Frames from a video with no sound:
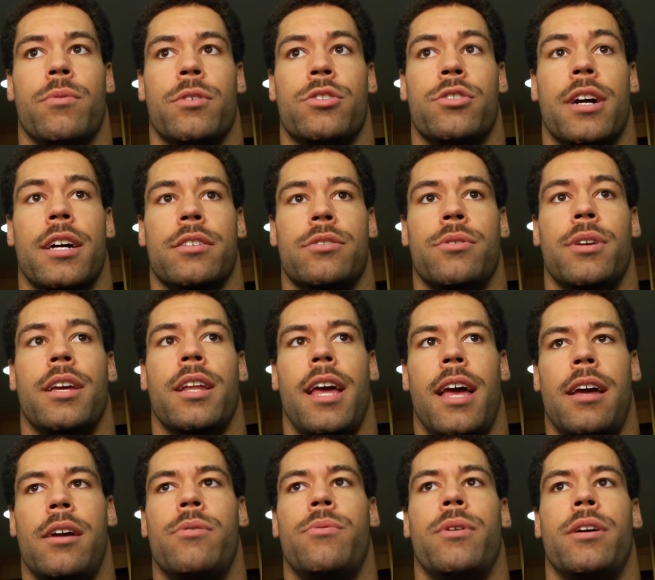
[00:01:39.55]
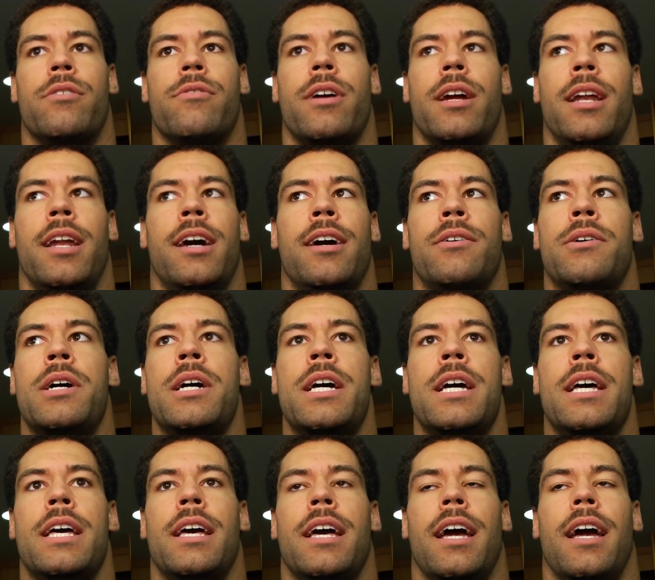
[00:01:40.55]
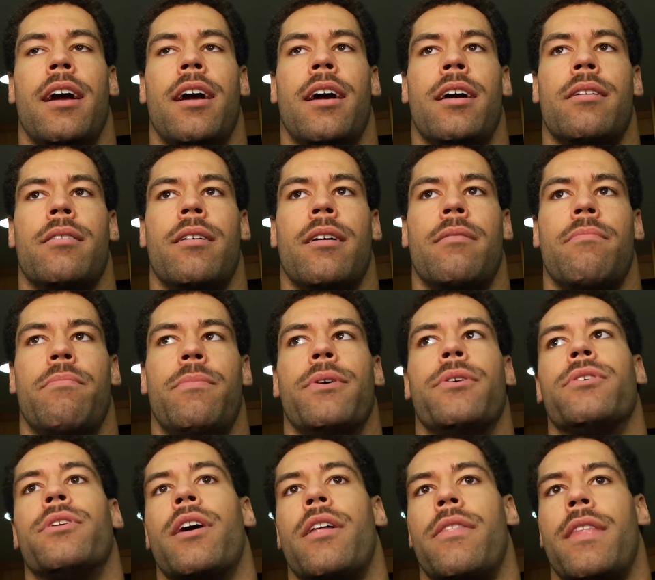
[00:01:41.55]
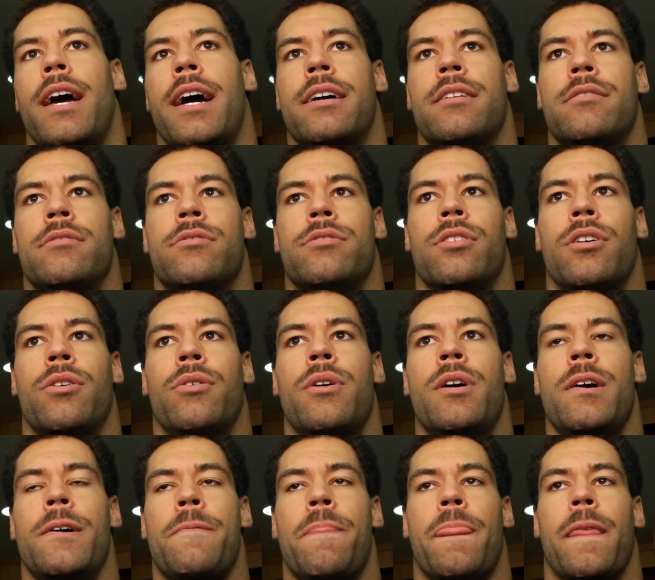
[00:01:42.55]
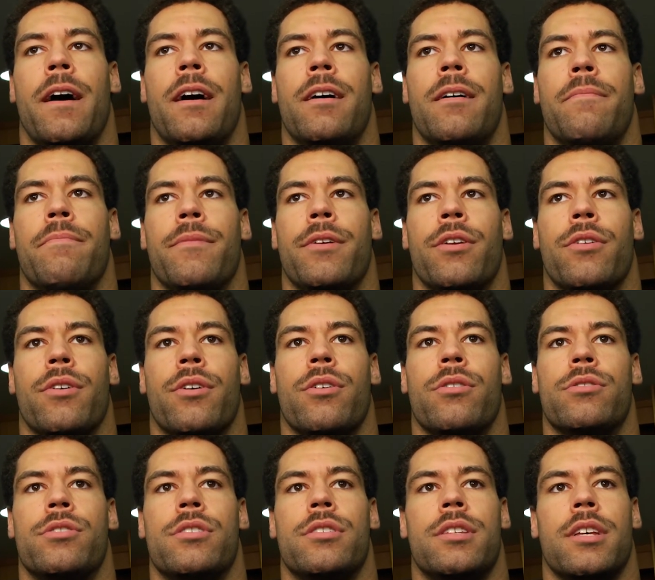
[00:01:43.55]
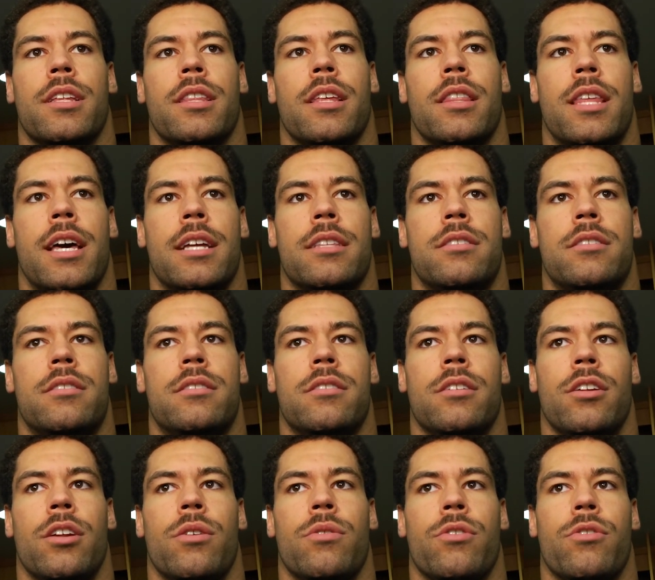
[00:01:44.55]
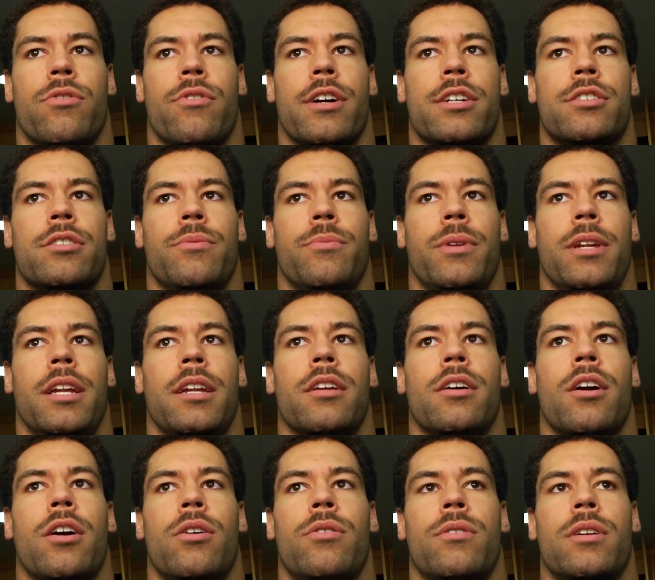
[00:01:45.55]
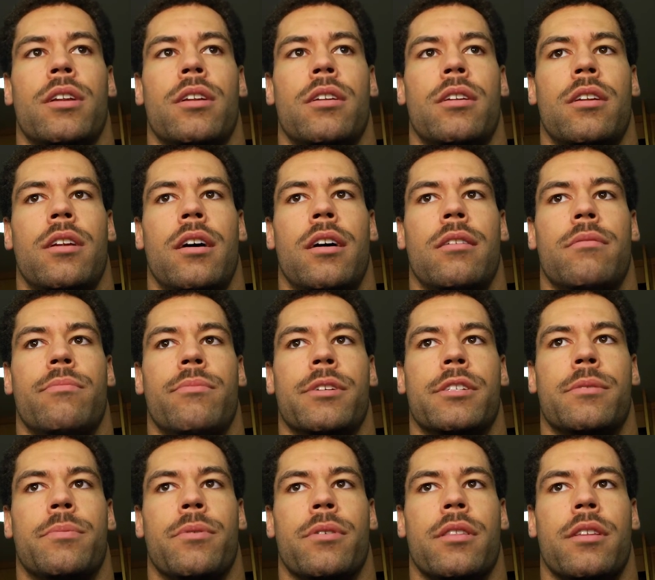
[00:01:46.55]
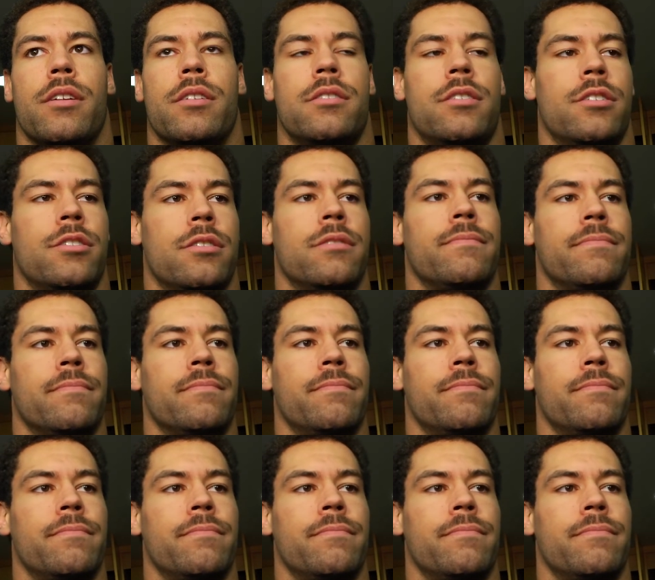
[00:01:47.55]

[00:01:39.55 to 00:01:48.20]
We're trying to get a win right now, and and build on that. And so, um, you know, the coaches think that that's you know the direction we need to go, and um, we support their decision.